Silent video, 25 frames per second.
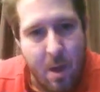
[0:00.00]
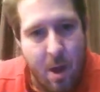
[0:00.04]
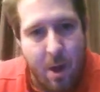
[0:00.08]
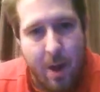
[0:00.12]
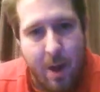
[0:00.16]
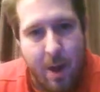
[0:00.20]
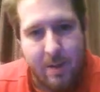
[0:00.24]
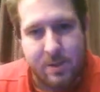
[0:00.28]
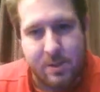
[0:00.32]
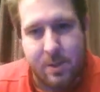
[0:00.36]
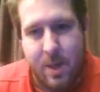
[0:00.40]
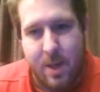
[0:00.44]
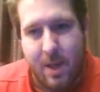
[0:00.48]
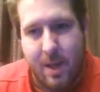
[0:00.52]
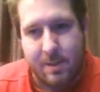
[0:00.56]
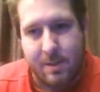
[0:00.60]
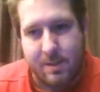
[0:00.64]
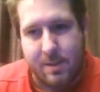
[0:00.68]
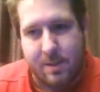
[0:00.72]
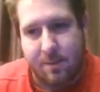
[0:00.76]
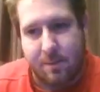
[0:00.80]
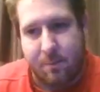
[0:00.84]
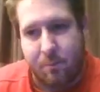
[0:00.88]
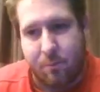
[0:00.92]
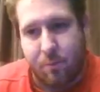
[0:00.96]
All right, so
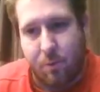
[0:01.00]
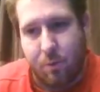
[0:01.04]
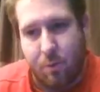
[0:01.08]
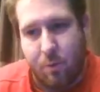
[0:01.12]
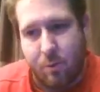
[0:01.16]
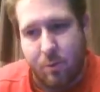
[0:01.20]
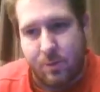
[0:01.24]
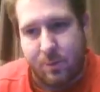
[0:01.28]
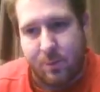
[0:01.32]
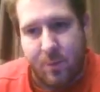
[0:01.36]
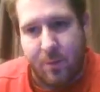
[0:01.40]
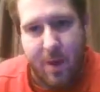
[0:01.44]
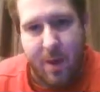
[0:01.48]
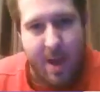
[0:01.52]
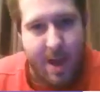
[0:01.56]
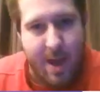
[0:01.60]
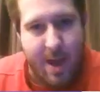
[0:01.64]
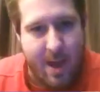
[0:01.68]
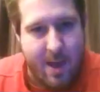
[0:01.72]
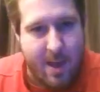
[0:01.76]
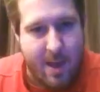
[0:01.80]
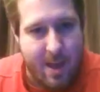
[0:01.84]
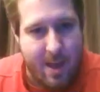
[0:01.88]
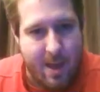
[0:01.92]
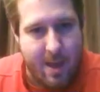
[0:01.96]
that's the rules for
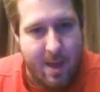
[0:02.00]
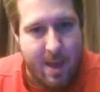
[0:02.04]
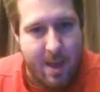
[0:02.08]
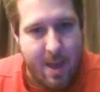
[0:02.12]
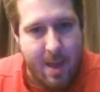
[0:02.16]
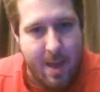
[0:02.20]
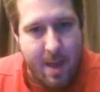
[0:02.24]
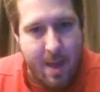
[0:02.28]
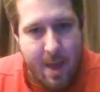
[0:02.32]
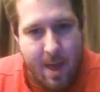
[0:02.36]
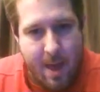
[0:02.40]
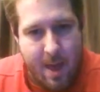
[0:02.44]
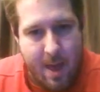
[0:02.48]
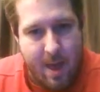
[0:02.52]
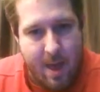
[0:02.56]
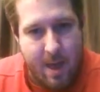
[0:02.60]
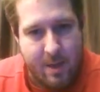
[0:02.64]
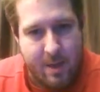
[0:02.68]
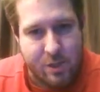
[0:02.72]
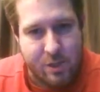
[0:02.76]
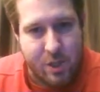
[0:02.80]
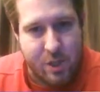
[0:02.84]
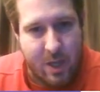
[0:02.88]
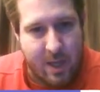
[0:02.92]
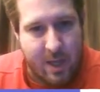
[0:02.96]
a,
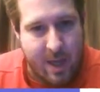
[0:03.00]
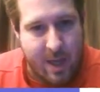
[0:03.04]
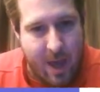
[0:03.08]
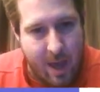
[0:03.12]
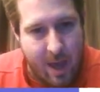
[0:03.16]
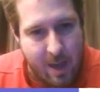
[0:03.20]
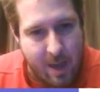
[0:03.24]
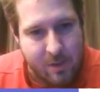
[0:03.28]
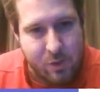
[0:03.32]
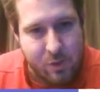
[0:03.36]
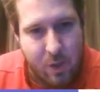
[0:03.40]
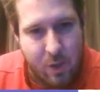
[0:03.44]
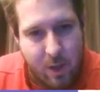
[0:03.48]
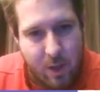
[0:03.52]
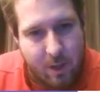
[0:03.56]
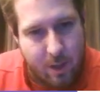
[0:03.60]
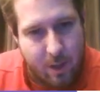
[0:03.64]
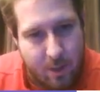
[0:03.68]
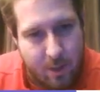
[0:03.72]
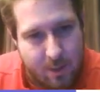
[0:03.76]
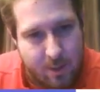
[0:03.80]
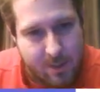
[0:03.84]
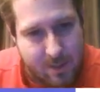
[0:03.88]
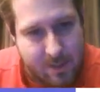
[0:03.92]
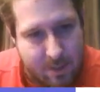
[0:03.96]
h, and k. As you can
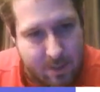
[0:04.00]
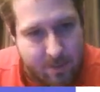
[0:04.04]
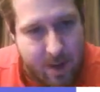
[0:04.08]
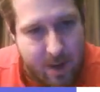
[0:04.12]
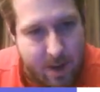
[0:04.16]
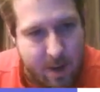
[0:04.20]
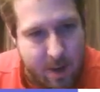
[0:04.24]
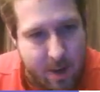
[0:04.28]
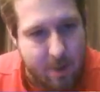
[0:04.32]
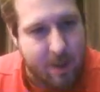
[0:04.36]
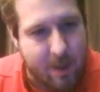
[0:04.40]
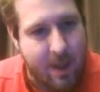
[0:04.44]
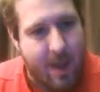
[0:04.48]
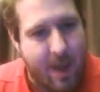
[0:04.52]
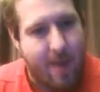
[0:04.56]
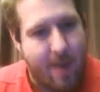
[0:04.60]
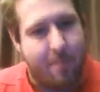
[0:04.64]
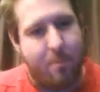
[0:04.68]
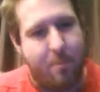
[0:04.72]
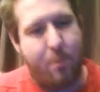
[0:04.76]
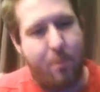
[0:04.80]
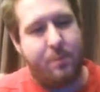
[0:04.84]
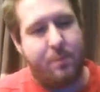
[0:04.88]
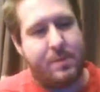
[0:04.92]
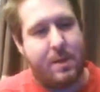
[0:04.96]
clearly see right here, k
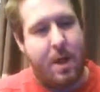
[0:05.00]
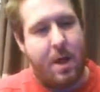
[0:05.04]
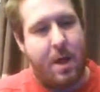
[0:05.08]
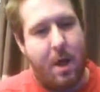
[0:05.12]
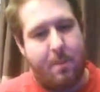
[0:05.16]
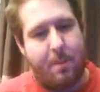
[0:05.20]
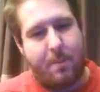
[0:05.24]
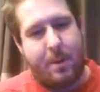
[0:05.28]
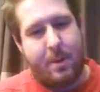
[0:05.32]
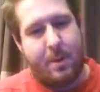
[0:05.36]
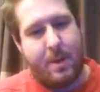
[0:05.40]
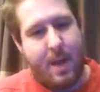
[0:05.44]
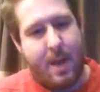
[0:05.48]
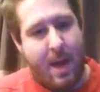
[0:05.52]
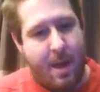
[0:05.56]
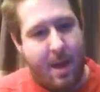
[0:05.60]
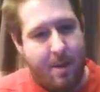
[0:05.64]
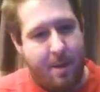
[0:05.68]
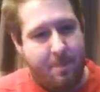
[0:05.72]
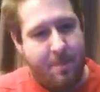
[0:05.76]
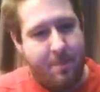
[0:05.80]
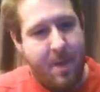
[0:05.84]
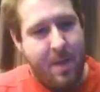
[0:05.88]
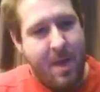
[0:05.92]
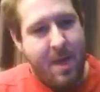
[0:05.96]
moves
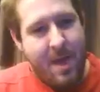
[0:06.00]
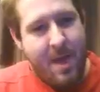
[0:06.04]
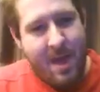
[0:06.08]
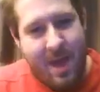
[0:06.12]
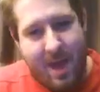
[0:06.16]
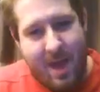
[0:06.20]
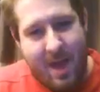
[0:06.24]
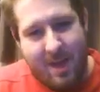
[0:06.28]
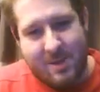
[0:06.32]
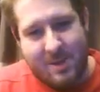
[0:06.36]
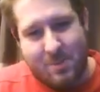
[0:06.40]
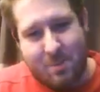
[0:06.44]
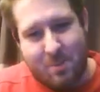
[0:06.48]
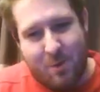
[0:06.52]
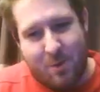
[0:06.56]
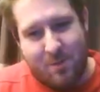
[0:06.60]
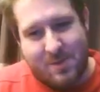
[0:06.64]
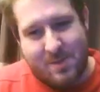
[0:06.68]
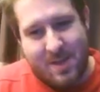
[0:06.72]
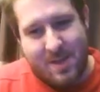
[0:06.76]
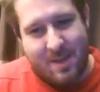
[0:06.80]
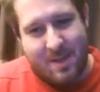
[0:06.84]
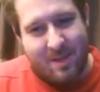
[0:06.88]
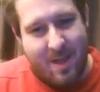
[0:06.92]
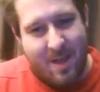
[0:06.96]
down, h
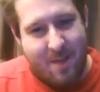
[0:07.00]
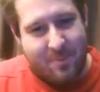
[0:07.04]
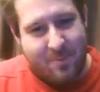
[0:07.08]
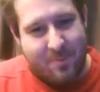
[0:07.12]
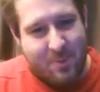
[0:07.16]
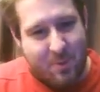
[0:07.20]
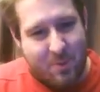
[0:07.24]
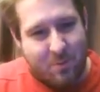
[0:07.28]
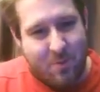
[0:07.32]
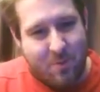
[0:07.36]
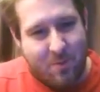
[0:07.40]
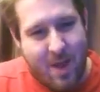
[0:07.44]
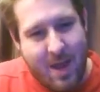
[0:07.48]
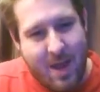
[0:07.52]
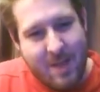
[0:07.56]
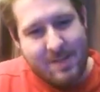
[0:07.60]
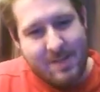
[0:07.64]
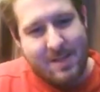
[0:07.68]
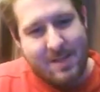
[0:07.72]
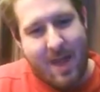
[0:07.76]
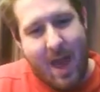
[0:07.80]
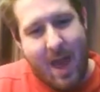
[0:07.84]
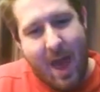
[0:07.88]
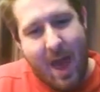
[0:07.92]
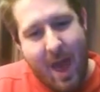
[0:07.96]
moves it left to
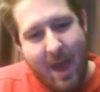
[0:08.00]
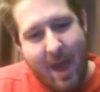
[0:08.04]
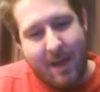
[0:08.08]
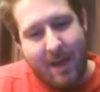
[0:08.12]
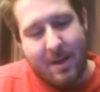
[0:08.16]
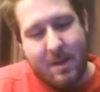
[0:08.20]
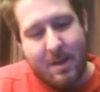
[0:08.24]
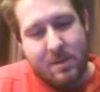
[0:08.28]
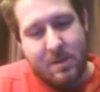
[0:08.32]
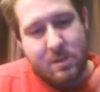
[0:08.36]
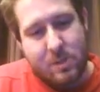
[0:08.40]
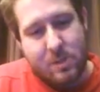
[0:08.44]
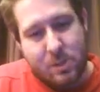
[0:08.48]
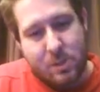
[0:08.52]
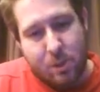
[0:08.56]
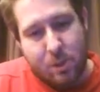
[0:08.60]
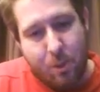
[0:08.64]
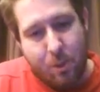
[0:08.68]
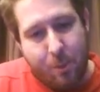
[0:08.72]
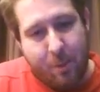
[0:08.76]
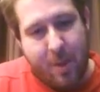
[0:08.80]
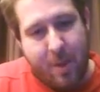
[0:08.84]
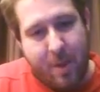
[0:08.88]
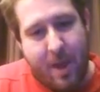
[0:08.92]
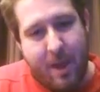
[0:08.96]
right. So a does
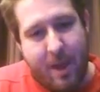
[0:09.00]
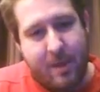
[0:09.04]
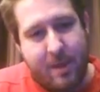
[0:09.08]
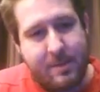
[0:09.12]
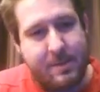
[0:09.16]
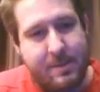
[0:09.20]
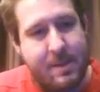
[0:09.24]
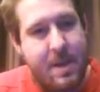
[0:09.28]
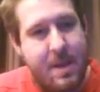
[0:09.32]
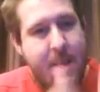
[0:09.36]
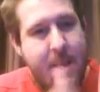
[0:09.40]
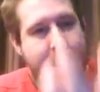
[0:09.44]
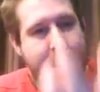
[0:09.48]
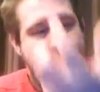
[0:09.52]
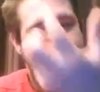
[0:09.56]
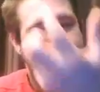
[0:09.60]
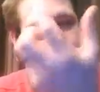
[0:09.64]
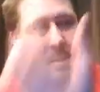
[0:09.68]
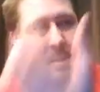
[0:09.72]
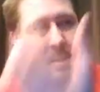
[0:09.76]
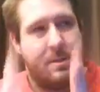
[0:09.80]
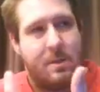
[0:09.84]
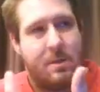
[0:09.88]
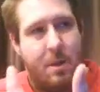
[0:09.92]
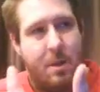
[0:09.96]
two things.
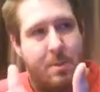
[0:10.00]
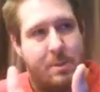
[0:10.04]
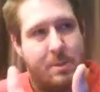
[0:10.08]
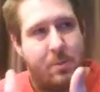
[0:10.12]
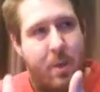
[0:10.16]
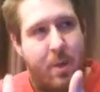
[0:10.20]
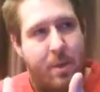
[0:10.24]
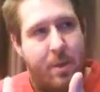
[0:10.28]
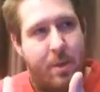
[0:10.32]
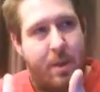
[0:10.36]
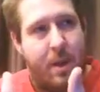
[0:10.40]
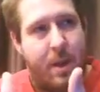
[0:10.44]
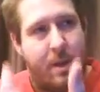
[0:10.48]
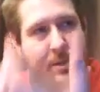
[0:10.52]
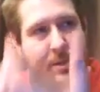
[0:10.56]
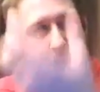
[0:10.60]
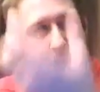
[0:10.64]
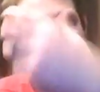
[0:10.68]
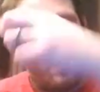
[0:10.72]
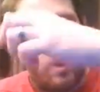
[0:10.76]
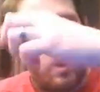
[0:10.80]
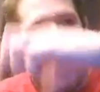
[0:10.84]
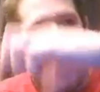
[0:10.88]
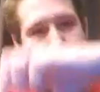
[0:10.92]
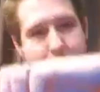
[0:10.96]
It determines whether or not it's
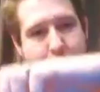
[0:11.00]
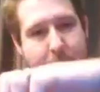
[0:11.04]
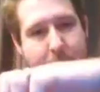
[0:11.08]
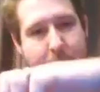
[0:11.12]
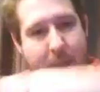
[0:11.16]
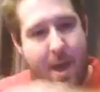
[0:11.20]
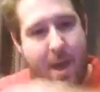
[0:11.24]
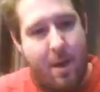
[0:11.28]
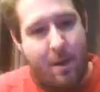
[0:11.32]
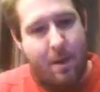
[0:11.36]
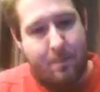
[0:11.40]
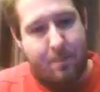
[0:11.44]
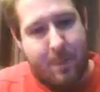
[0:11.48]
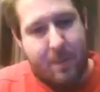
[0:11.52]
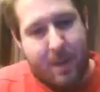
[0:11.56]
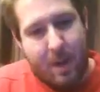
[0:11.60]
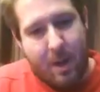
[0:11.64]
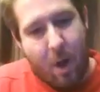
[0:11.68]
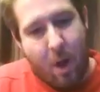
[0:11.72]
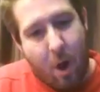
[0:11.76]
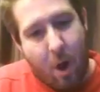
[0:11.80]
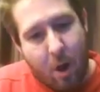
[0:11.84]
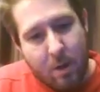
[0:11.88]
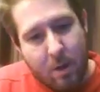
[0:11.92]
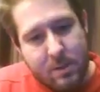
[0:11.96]
open up or down, but
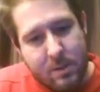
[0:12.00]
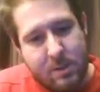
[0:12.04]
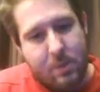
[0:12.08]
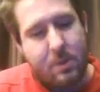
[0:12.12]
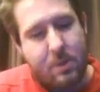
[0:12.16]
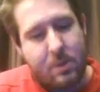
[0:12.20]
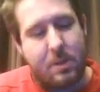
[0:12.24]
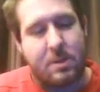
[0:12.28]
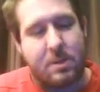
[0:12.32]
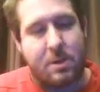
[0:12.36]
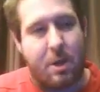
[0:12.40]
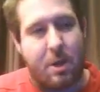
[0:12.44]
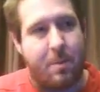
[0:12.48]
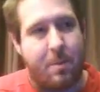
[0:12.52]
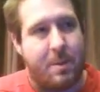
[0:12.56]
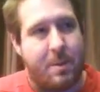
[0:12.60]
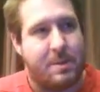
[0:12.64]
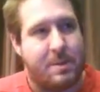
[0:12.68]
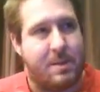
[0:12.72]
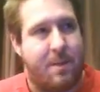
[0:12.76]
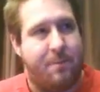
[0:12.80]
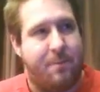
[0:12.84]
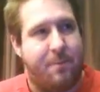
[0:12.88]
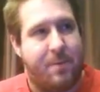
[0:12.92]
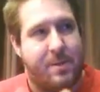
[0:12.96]
it also
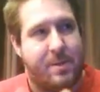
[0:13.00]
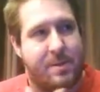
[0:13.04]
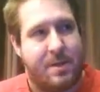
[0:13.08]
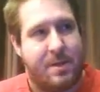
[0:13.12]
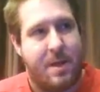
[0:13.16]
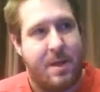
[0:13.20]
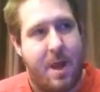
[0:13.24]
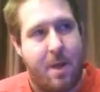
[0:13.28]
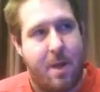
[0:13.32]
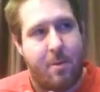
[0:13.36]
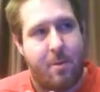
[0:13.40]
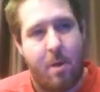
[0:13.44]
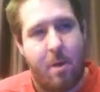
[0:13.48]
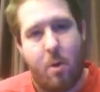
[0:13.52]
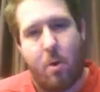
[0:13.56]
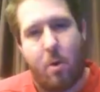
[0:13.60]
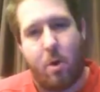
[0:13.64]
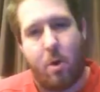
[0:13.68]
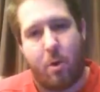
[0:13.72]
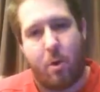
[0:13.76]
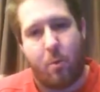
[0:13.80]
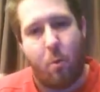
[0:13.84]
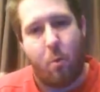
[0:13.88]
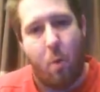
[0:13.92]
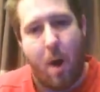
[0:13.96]
determines if it's narrow
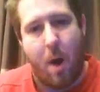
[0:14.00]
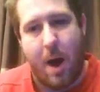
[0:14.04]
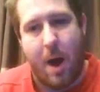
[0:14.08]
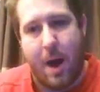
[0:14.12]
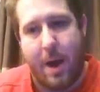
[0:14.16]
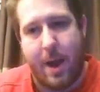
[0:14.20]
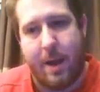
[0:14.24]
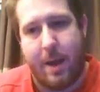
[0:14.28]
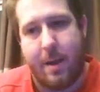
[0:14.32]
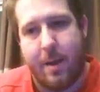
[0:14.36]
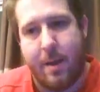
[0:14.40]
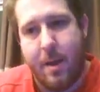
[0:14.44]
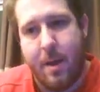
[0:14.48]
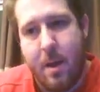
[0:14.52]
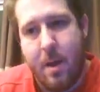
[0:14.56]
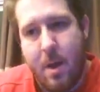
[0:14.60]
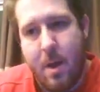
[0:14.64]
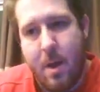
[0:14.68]
or wide.